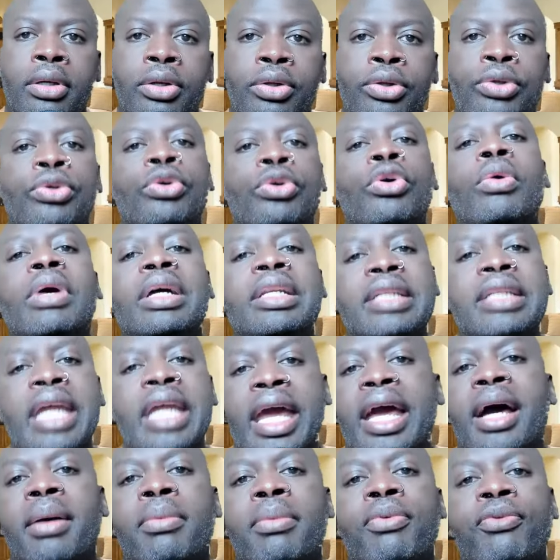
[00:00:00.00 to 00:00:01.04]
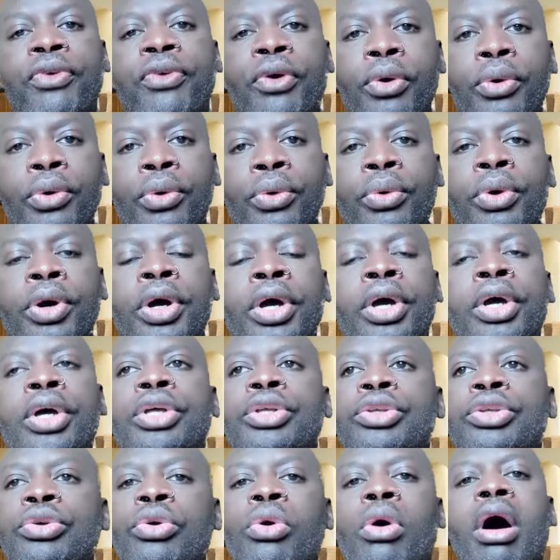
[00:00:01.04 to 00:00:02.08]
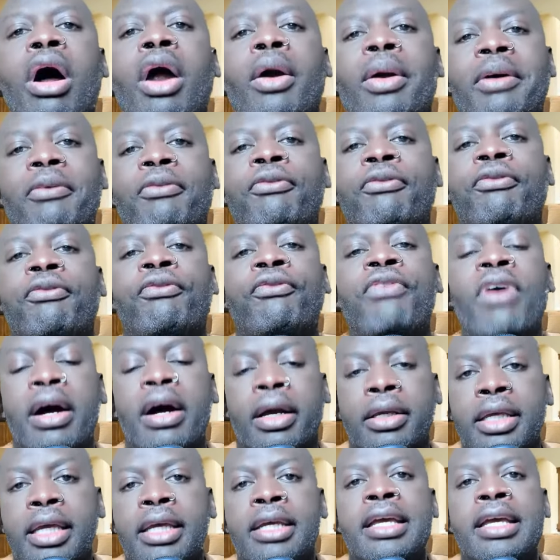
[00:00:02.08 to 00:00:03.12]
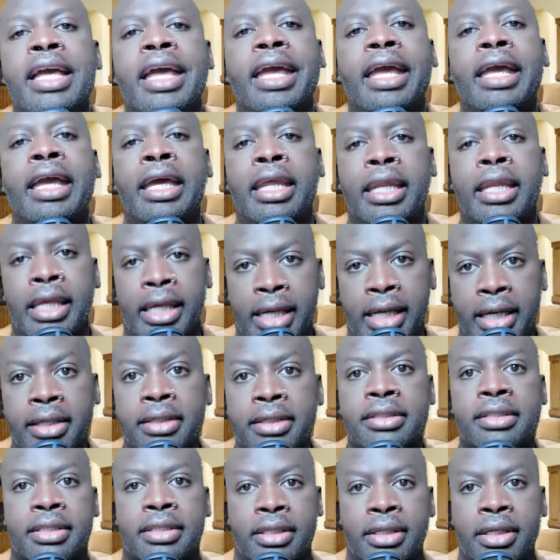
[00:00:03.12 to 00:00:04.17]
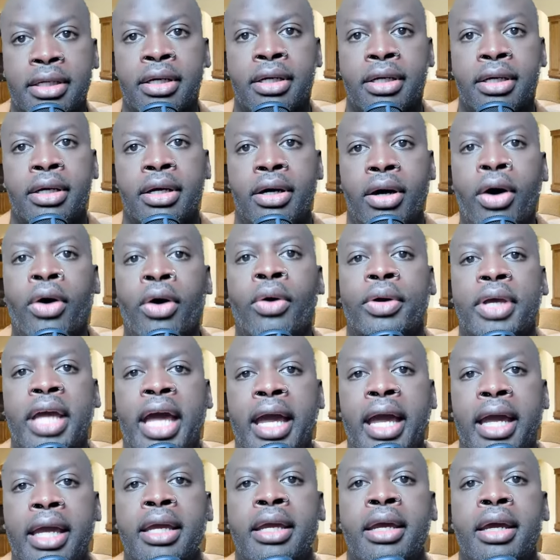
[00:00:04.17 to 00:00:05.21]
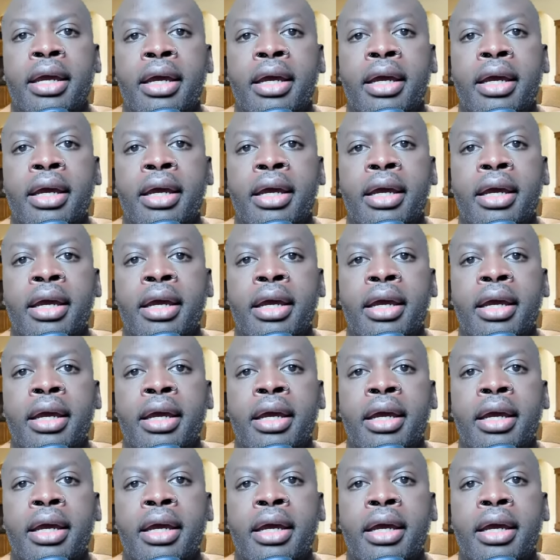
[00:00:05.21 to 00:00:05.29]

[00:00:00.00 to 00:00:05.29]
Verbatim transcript: You a damn fool. You are a fucking idiot, okay,